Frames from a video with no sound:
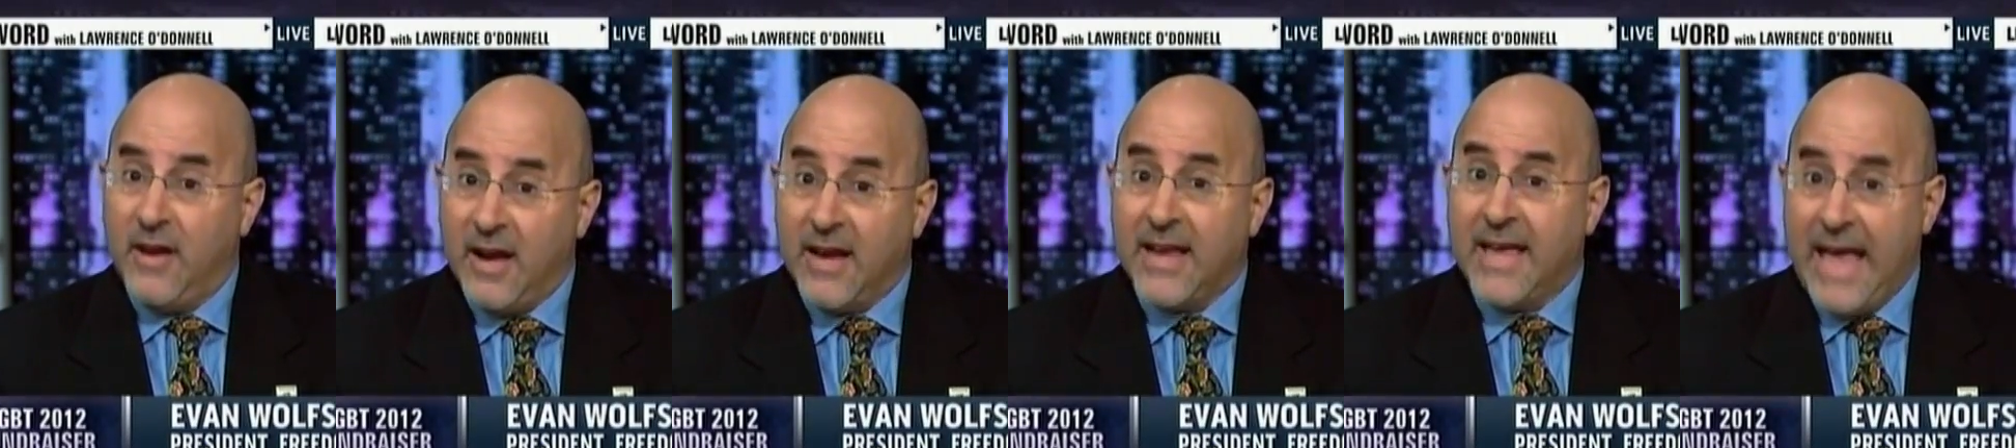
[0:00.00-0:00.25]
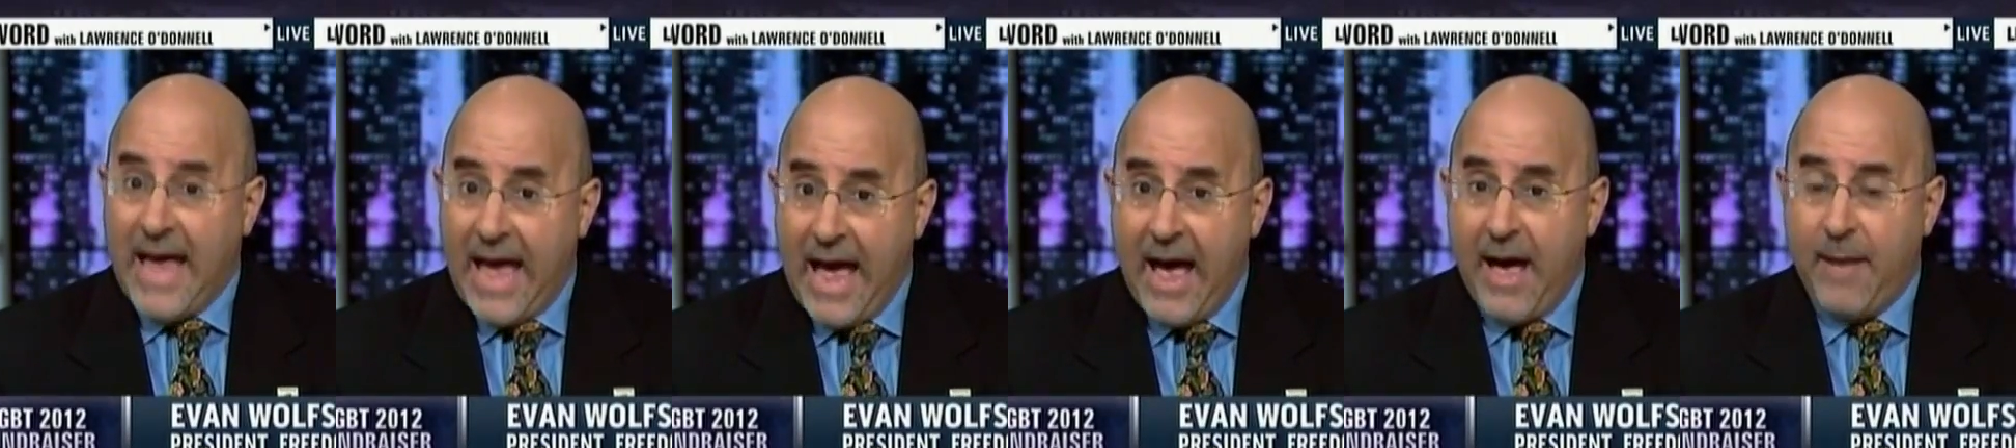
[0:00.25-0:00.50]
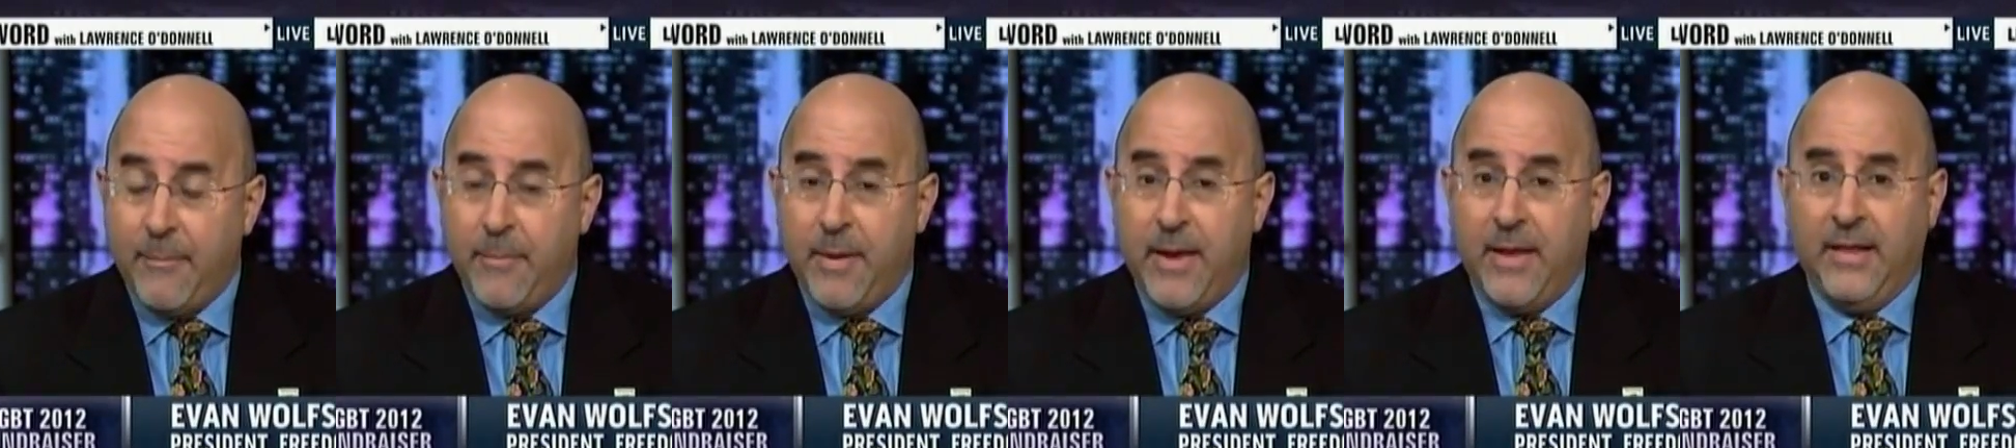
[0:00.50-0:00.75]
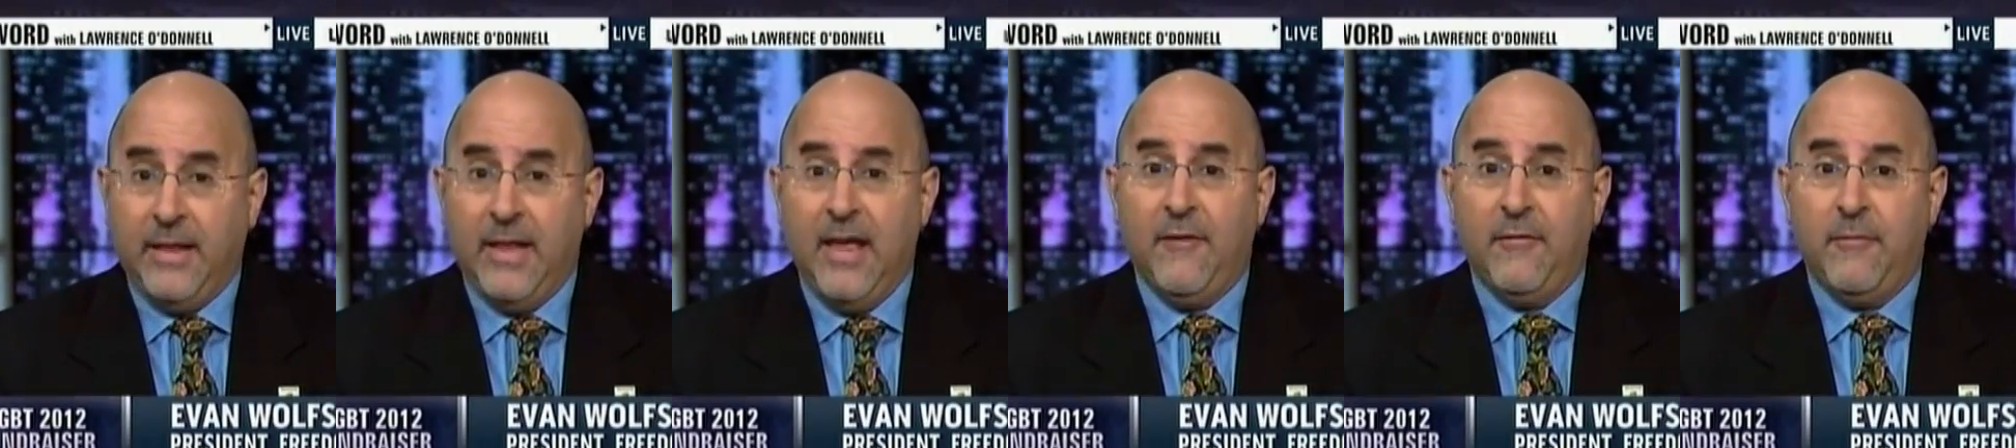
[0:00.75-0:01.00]
a gap
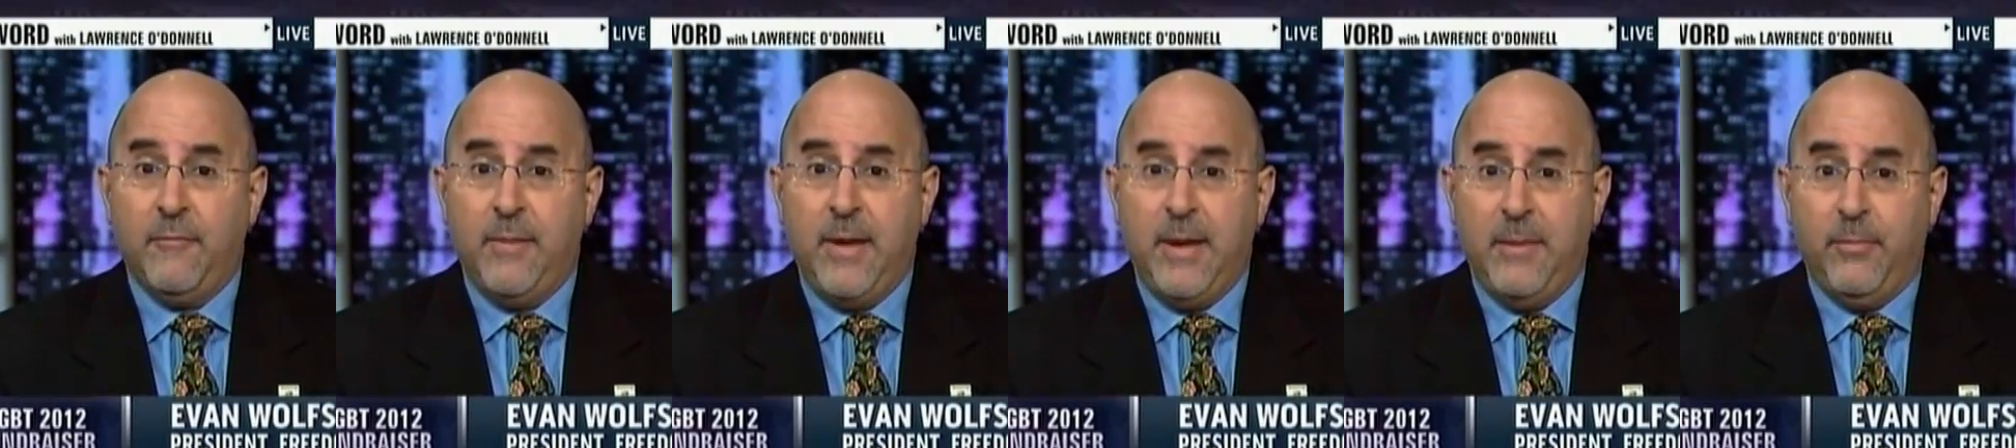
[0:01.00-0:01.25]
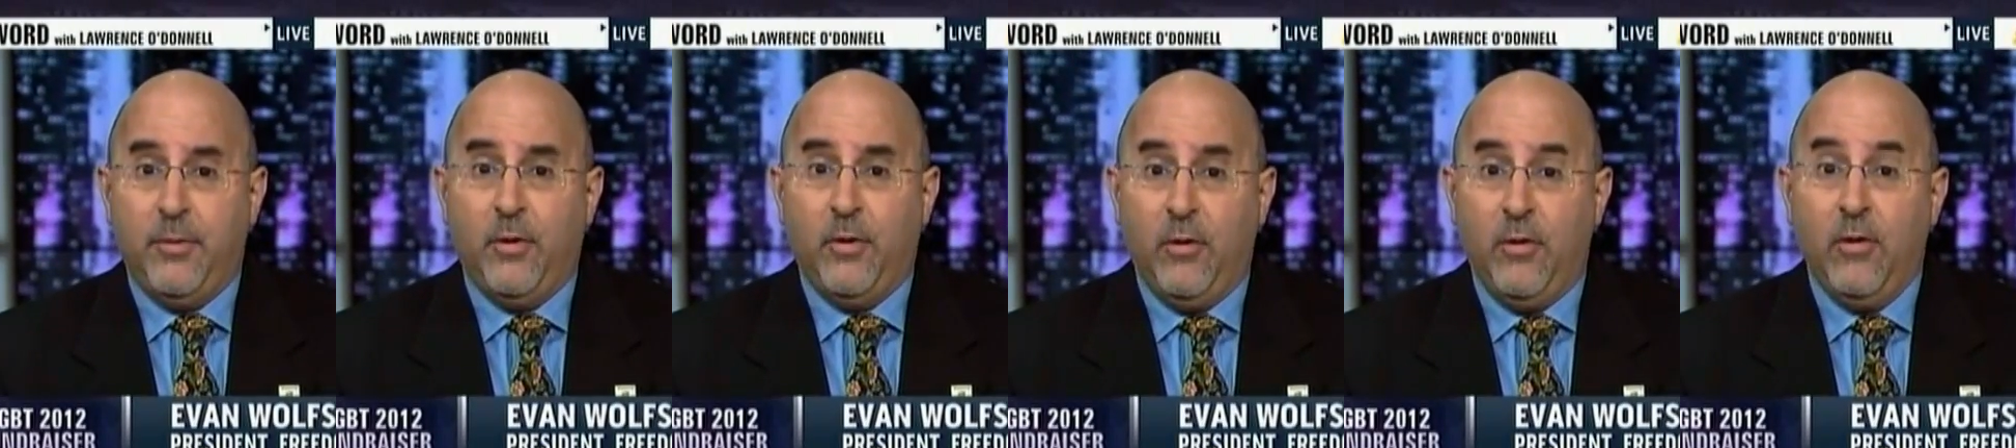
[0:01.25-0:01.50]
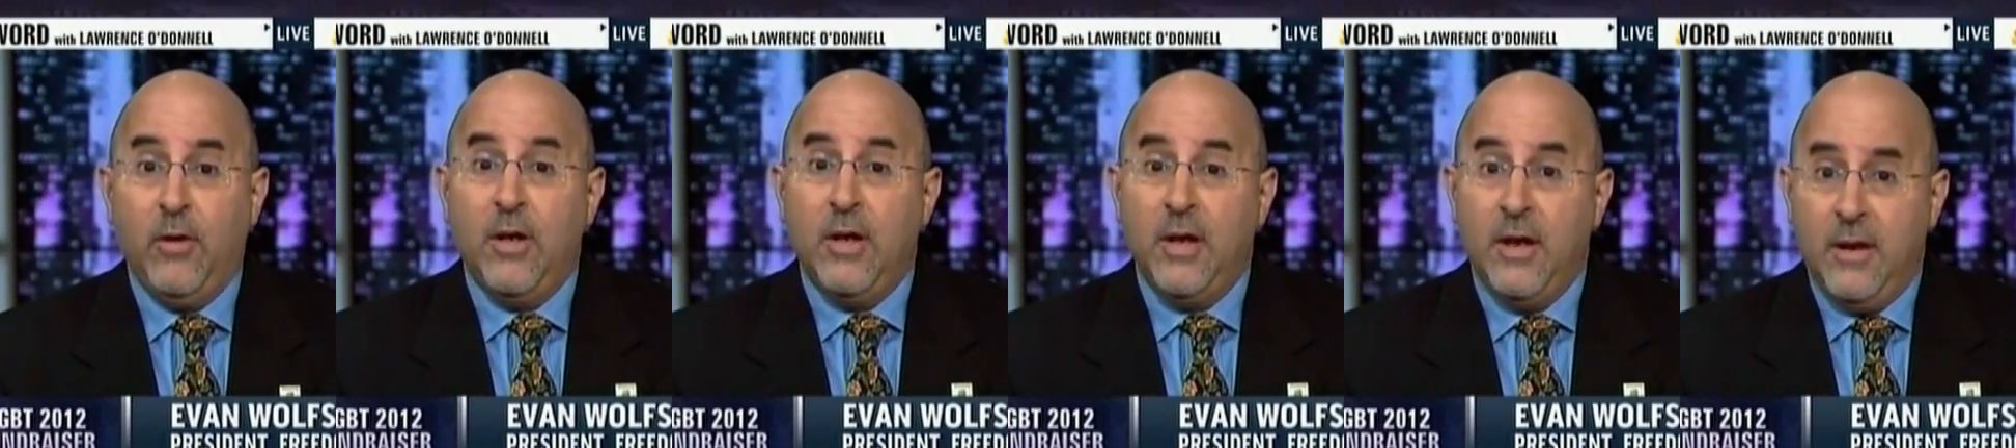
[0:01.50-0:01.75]
and left people,